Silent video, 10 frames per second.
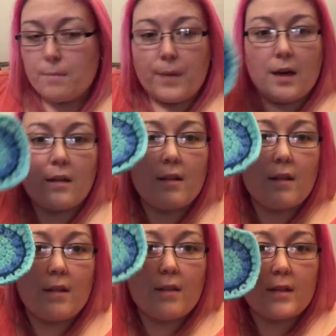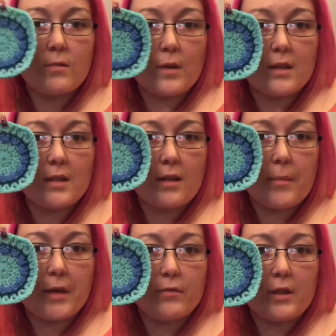But this one has
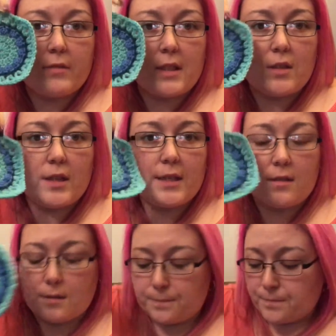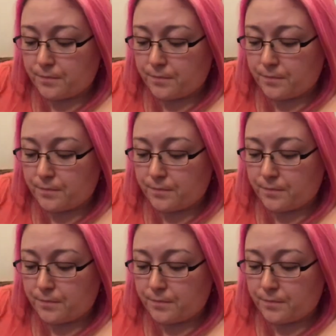come out really, really nice.